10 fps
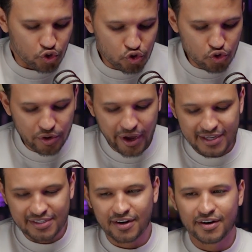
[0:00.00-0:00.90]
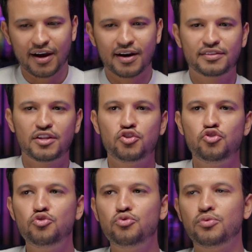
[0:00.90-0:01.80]
So you guys are the
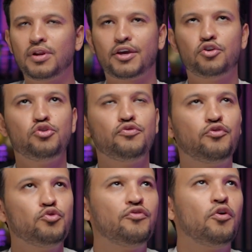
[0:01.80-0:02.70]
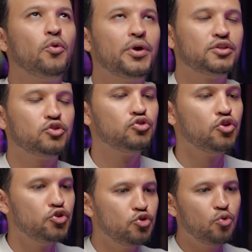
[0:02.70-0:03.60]
new, like you're following the
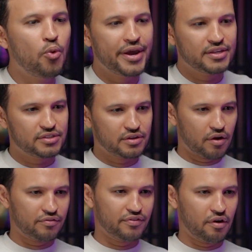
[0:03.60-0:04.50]
new ways of